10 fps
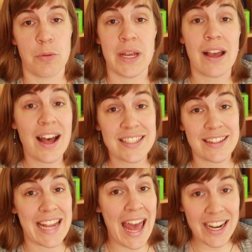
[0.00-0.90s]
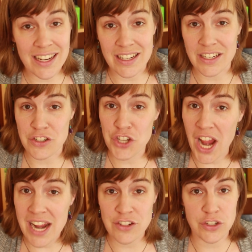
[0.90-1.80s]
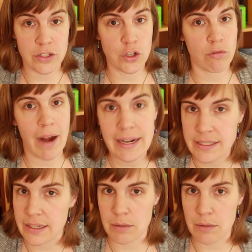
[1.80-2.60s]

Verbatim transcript: You're being constantly edited and changed and corrected